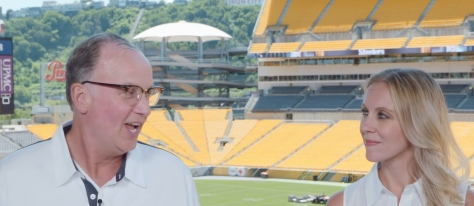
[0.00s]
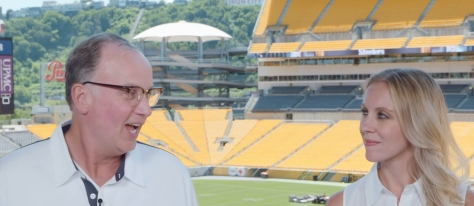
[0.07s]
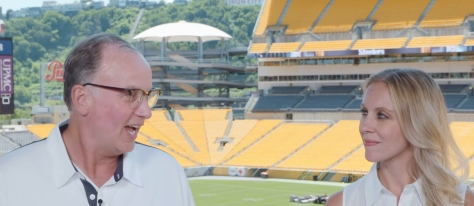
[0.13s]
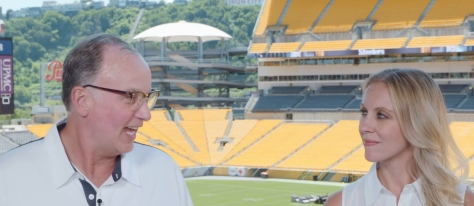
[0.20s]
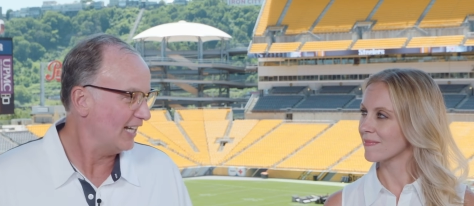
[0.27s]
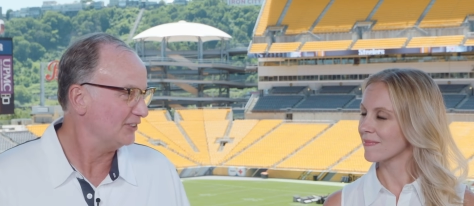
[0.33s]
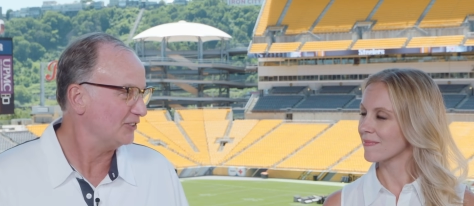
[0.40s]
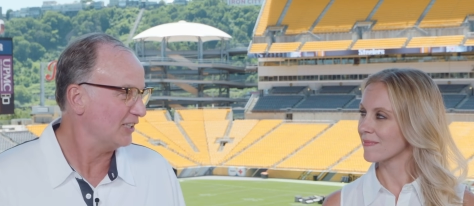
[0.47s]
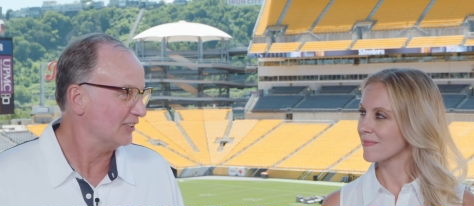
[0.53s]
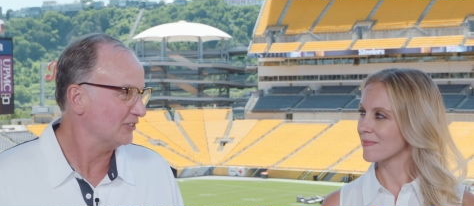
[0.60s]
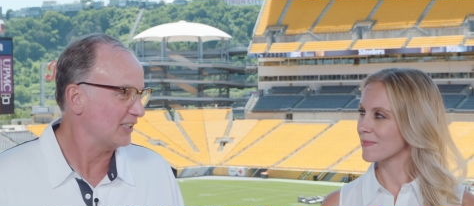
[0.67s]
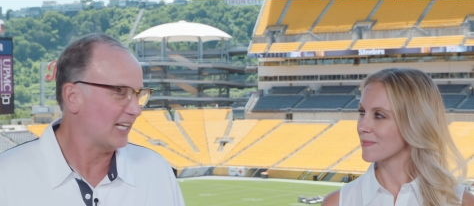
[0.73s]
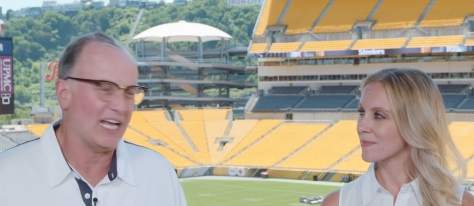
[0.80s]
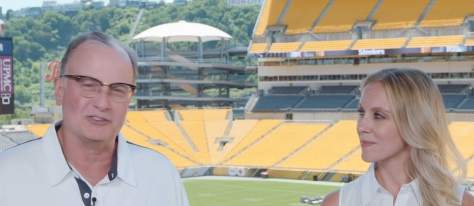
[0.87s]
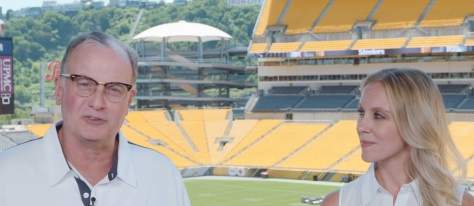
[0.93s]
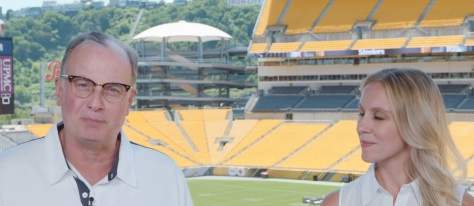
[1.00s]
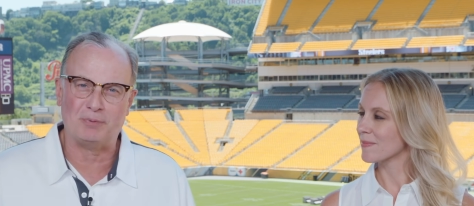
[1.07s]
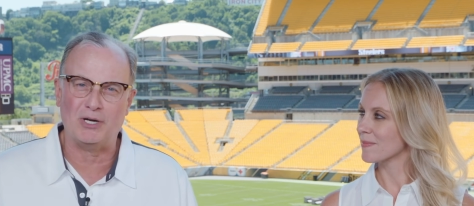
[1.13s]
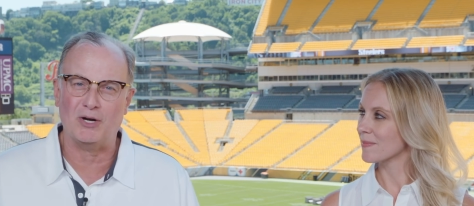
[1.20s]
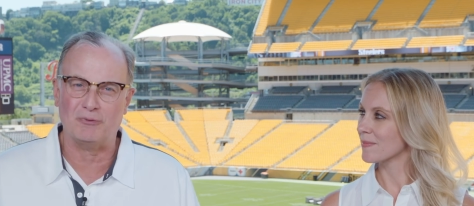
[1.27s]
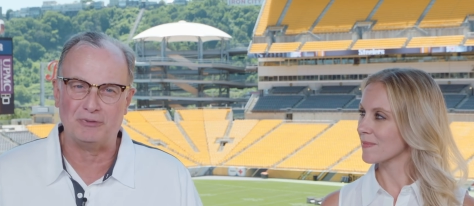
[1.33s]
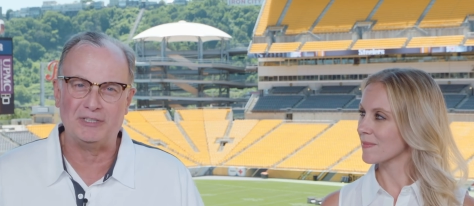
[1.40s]
Speaker 1: I had a chance to ask
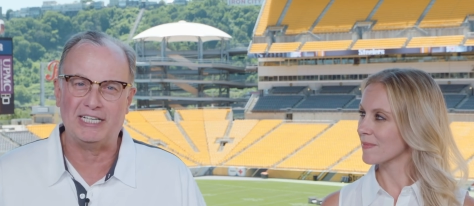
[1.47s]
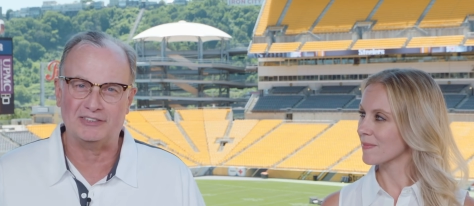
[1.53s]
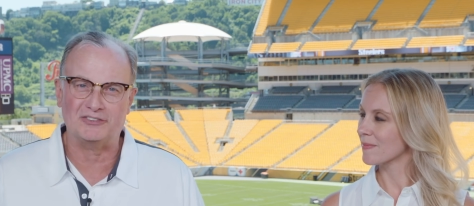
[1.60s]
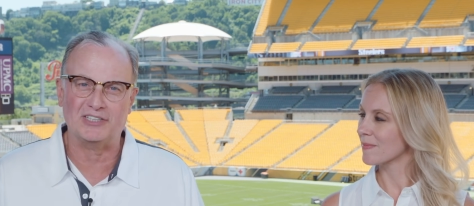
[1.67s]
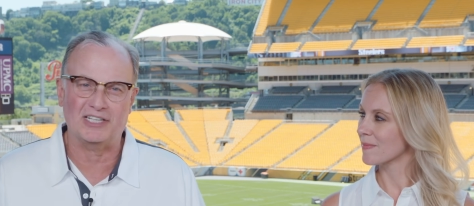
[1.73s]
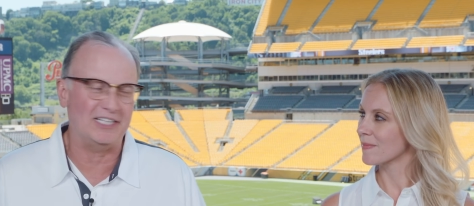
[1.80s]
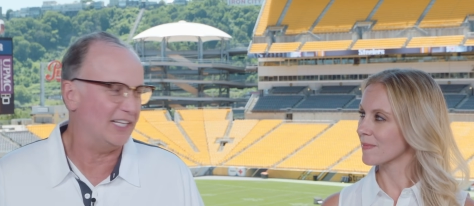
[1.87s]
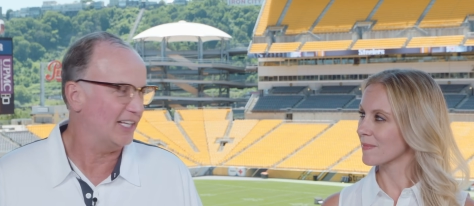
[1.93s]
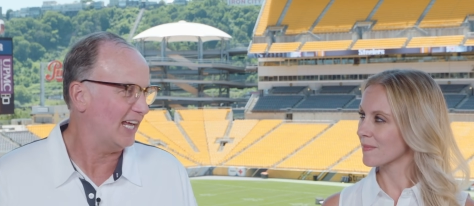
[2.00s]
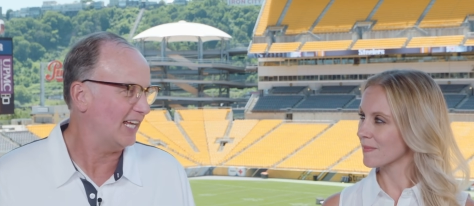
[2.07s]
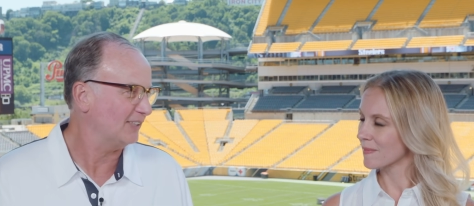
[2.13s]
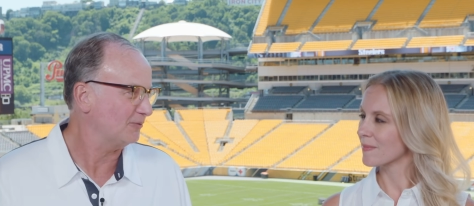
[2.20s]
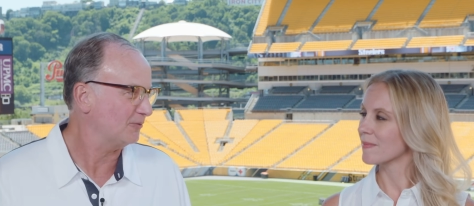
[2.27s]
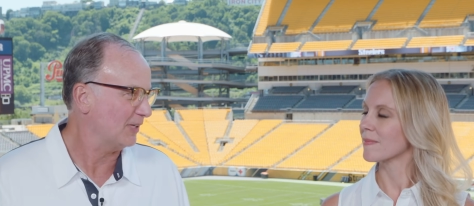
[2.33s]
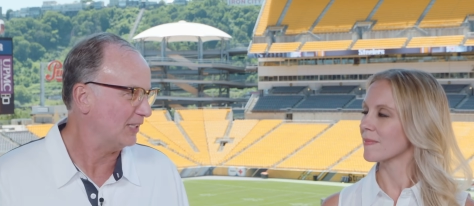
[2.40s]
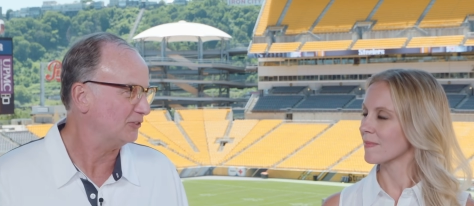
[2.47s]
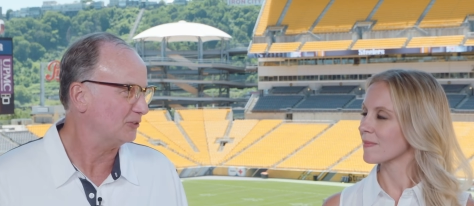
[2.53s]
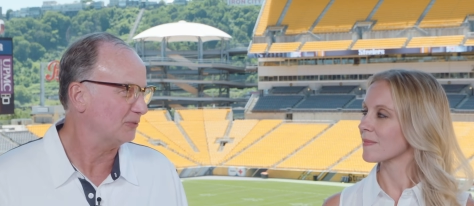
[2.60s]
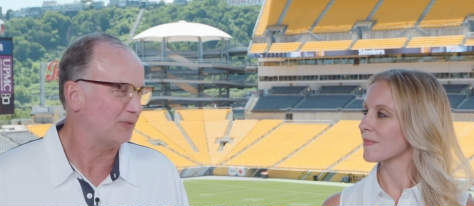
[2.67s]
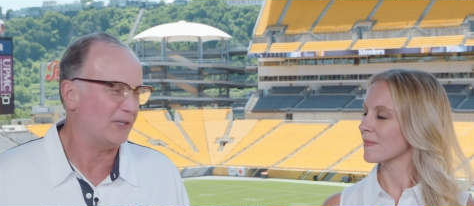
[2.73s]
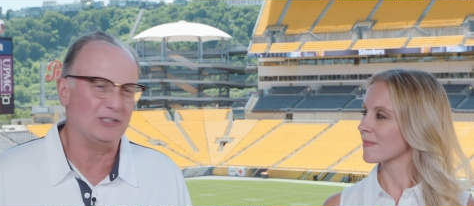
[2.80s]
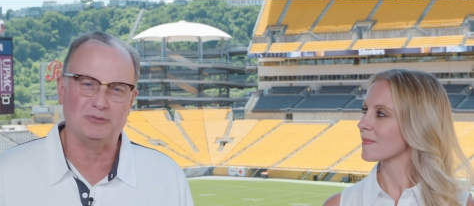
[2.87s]
Pierre if he gets any of that face to
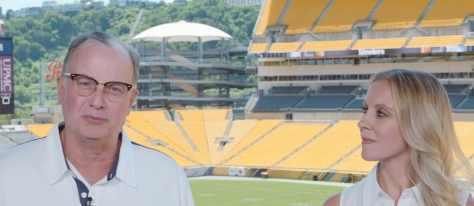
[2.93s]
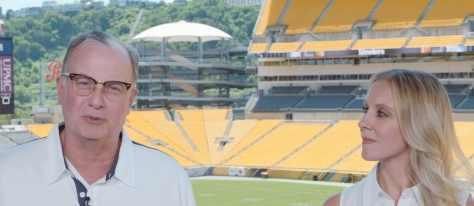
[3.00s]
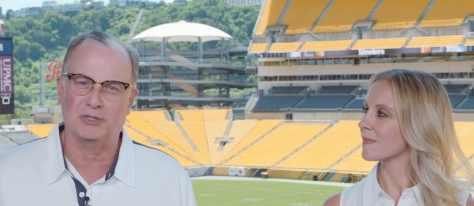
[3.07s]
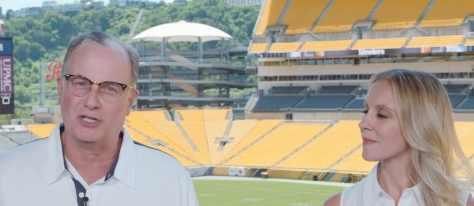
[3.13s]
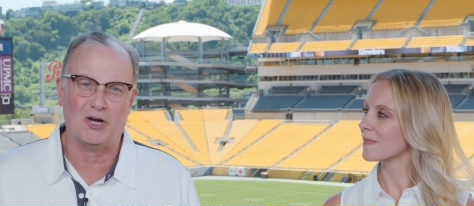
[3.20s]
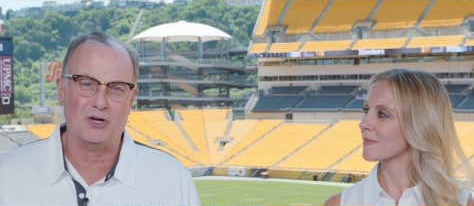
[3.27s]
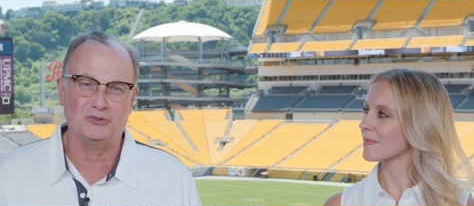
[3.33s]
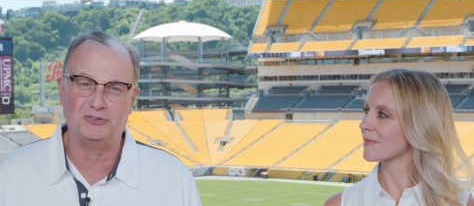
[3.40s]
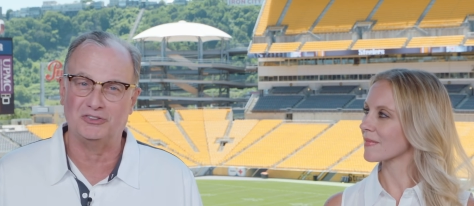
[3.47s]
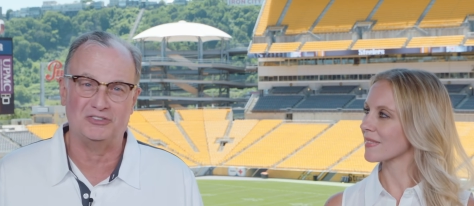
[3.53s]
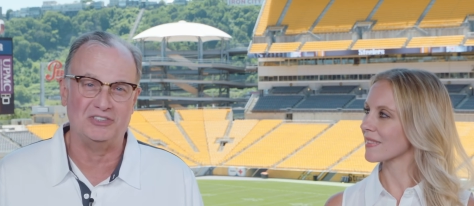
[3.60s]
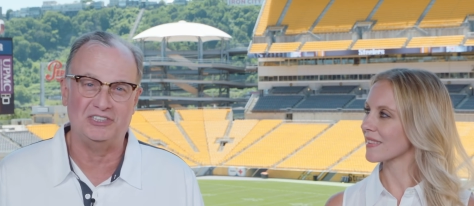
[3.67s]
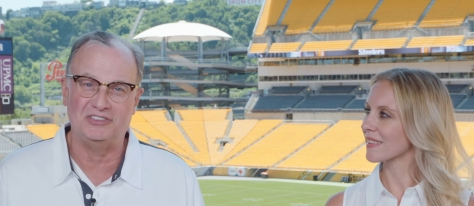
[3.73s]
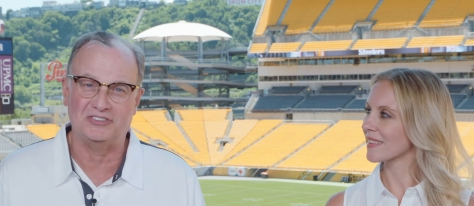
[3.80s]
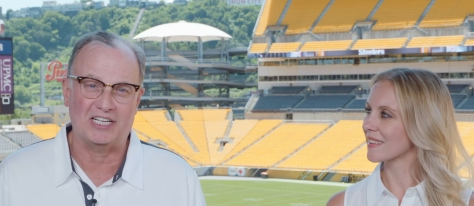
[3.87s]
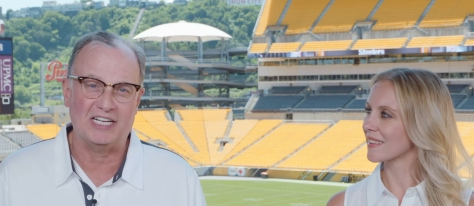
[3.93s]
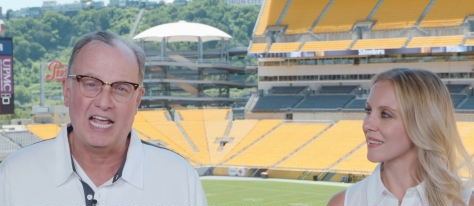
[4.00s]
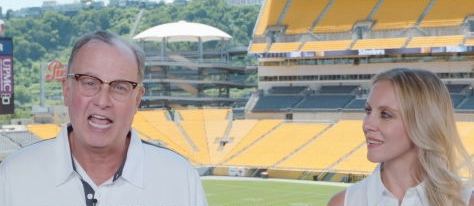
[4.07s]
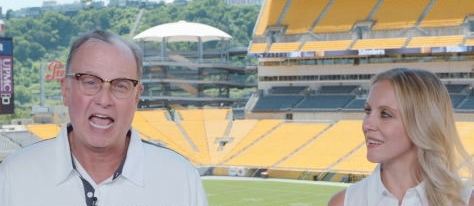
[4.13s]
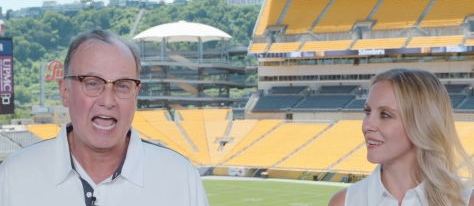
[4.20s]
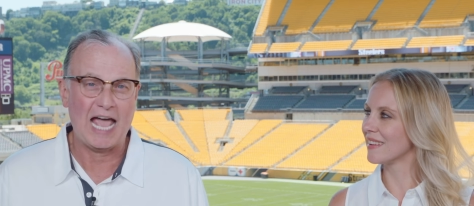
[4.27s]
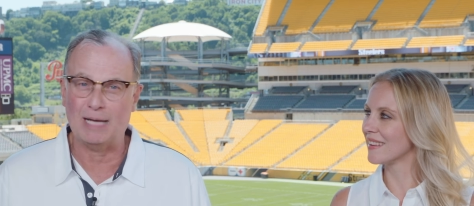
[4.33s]
face from the coaches, and he said,
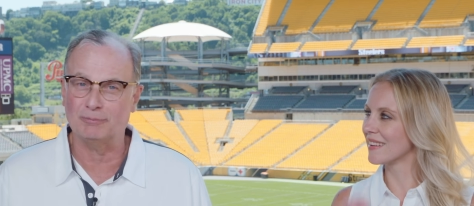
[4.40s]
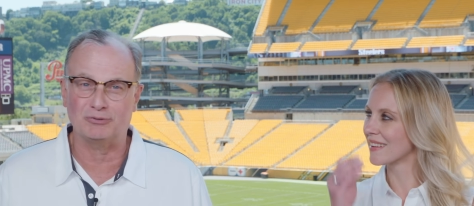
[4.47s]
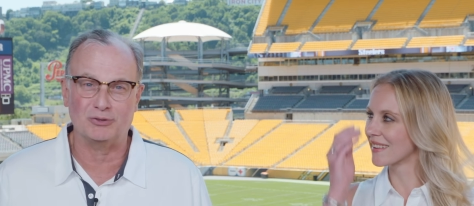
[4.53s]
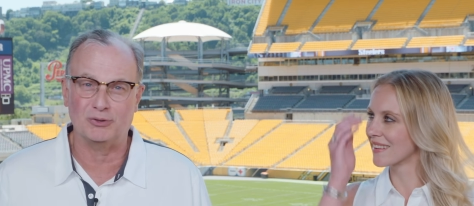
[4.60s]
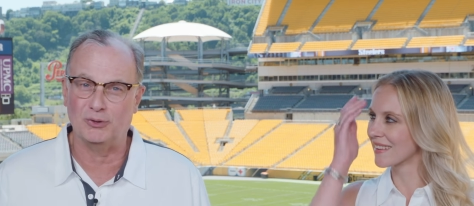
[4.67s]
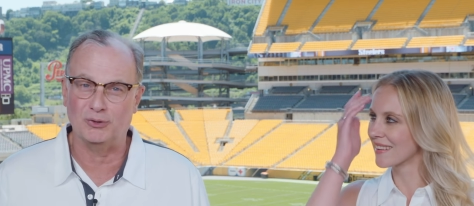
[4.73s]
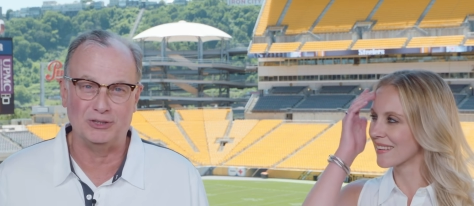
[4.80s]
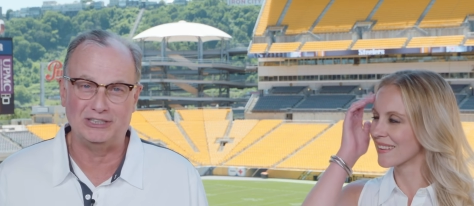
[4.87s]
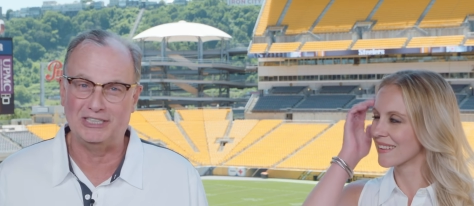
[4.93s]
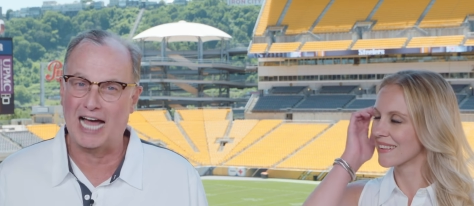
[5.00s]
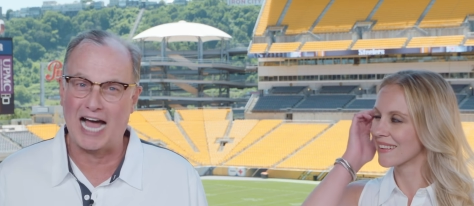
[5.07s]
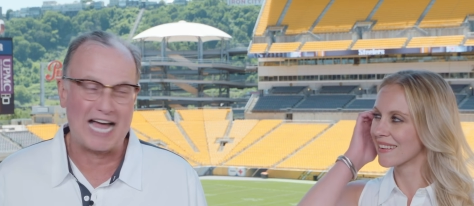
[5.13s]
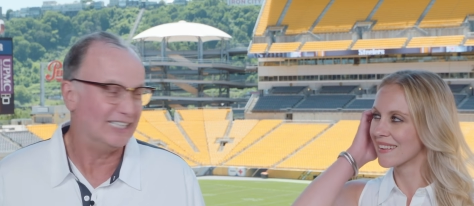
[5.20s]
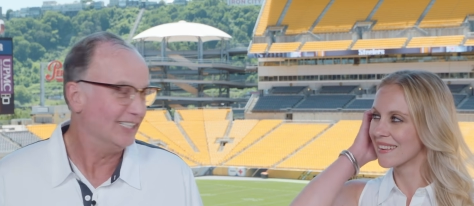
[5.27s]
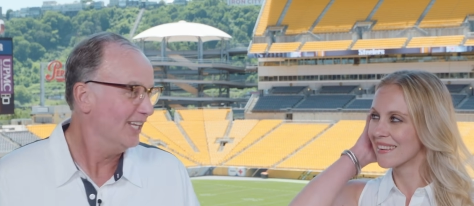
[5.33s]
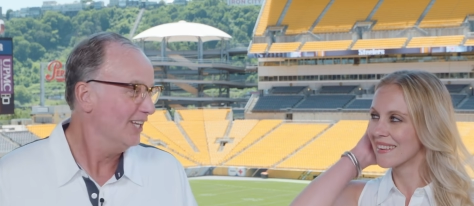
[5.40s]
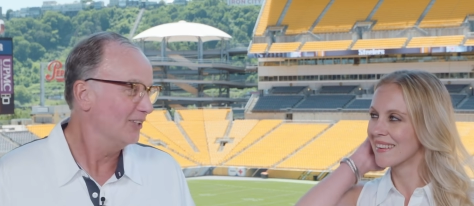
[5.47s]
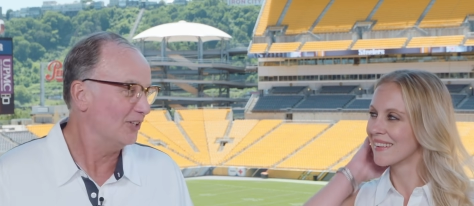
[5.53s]
mm. absolutely not.